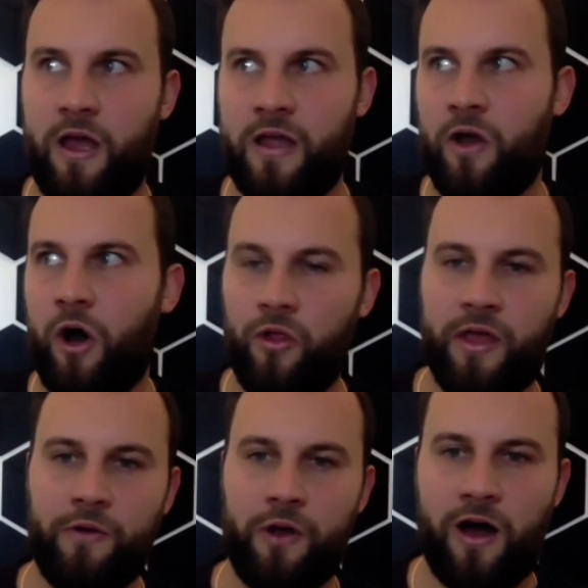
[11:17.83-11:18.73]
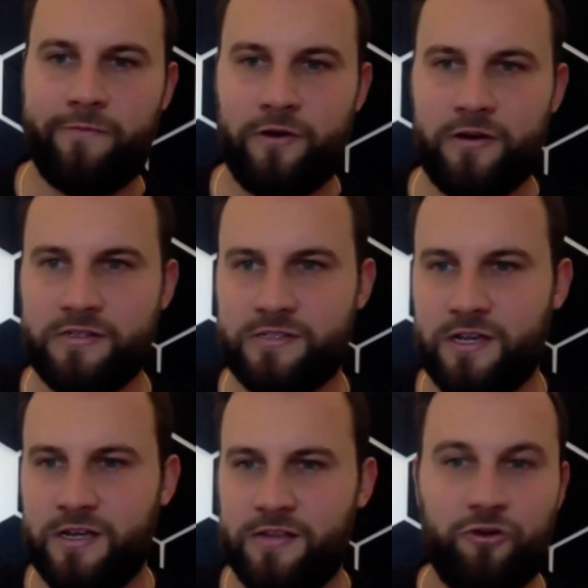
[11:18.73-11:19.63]
And all they would offer is
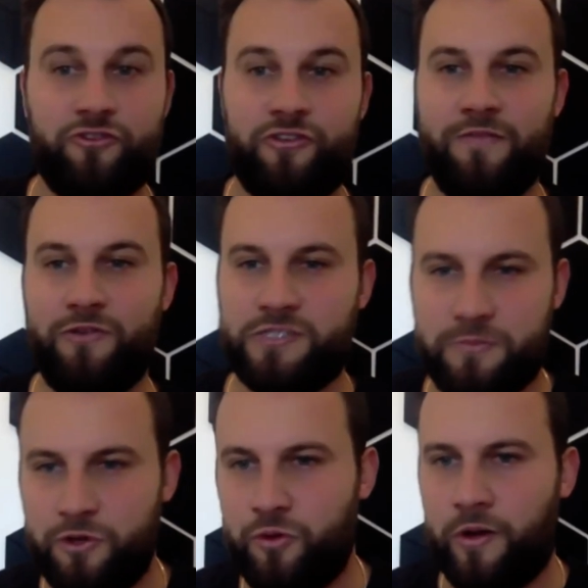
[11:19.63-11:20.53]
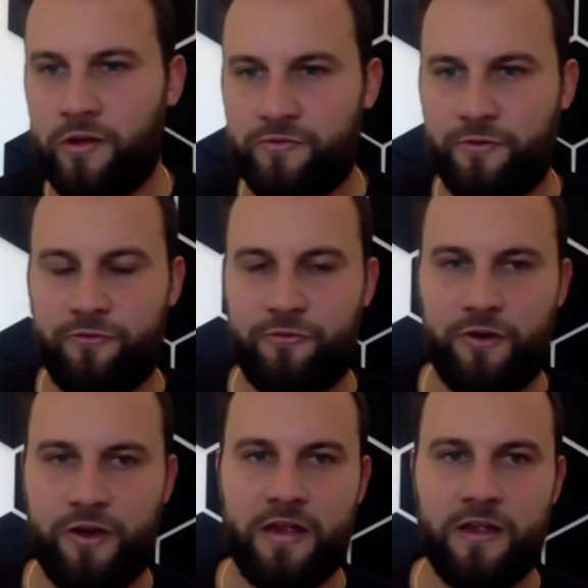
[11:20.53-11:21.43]
they'll just give you some new ones for
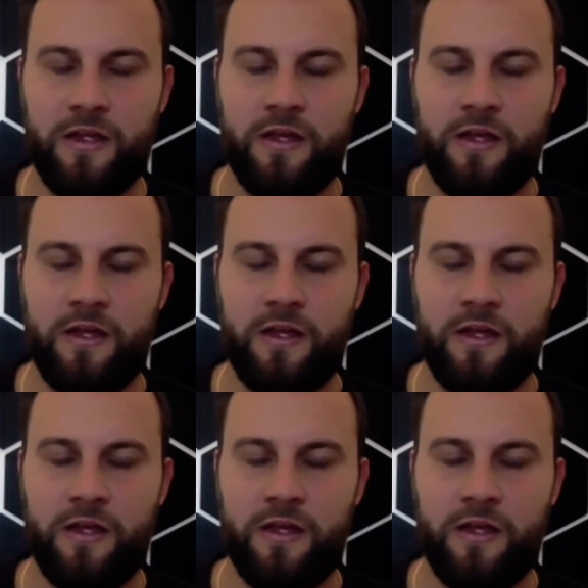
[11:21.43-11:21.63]
free.